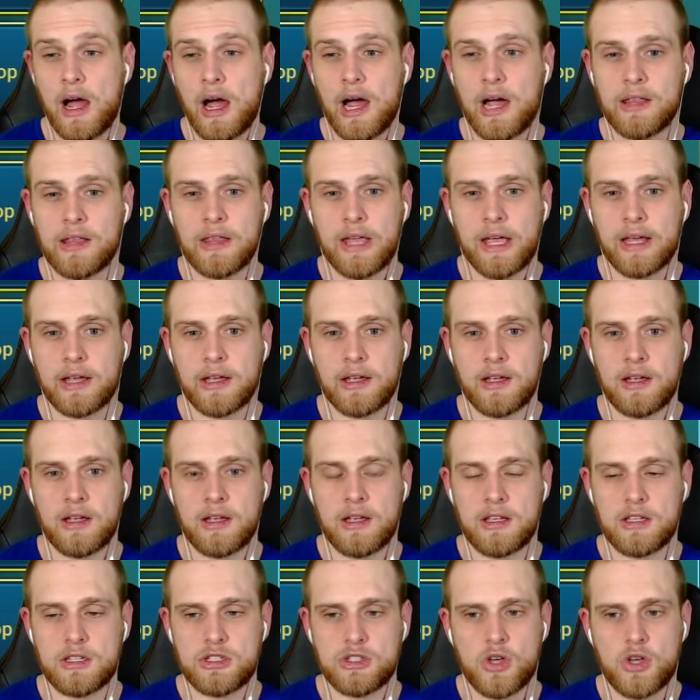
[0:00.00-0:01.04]
odd. Like
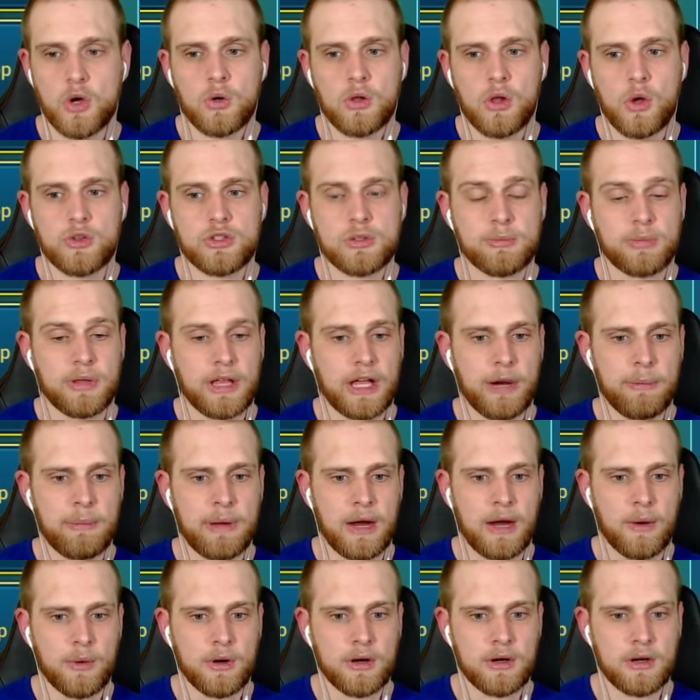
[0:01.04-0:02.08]
so close in player
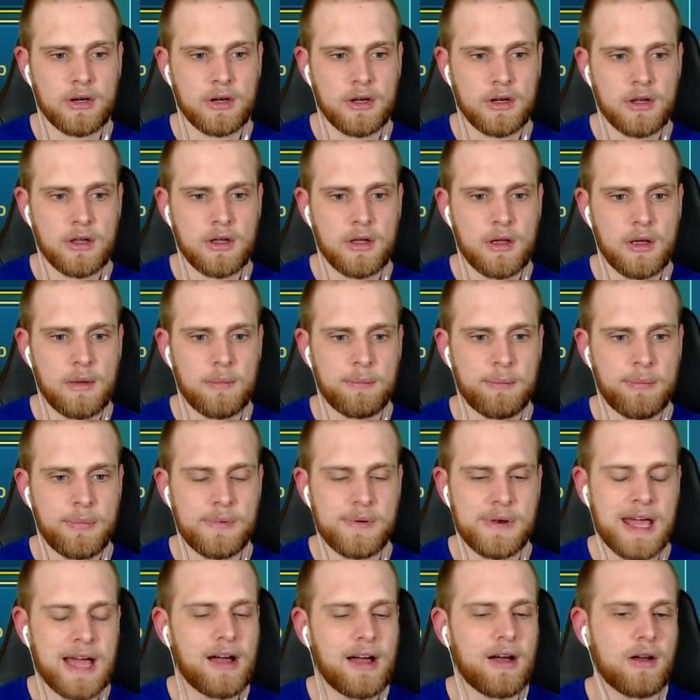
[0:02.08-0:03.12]
power.
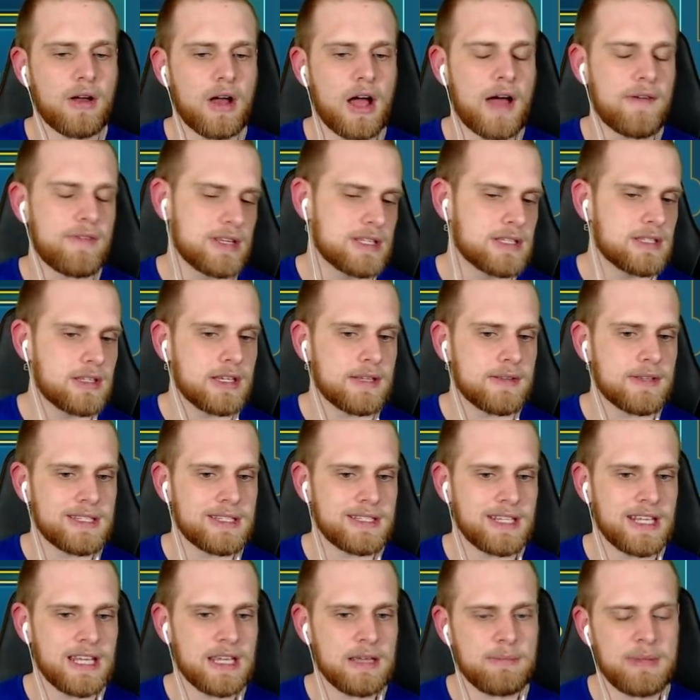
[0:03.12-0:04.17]
Now, obviously, this
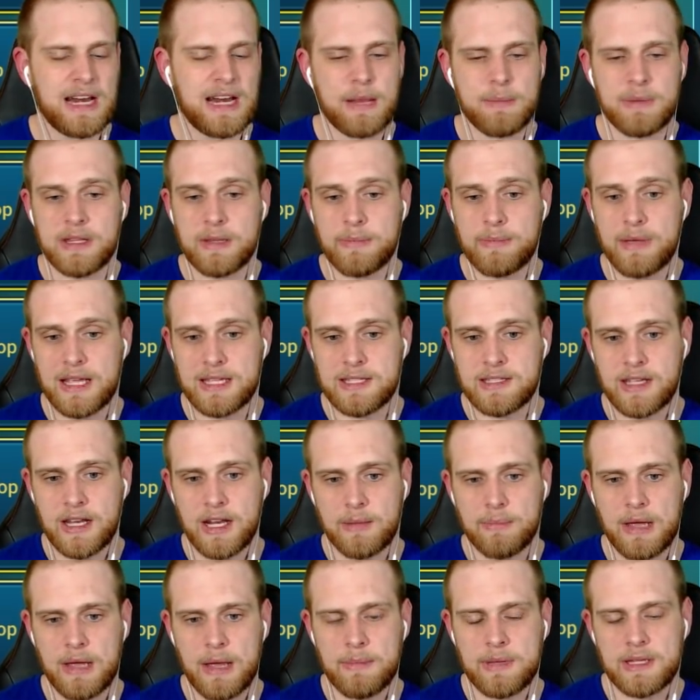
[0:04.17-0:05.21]
team may not be the best
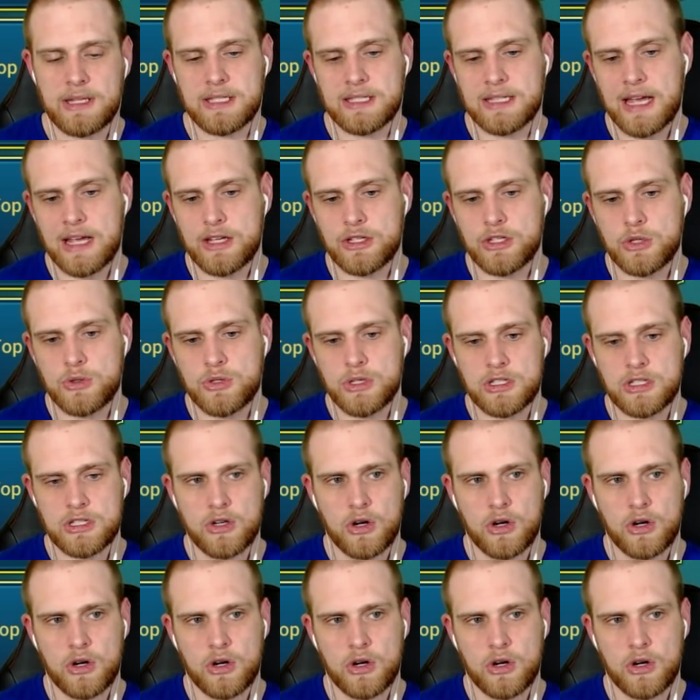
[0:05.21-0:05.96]
setup. I mean, this guy's using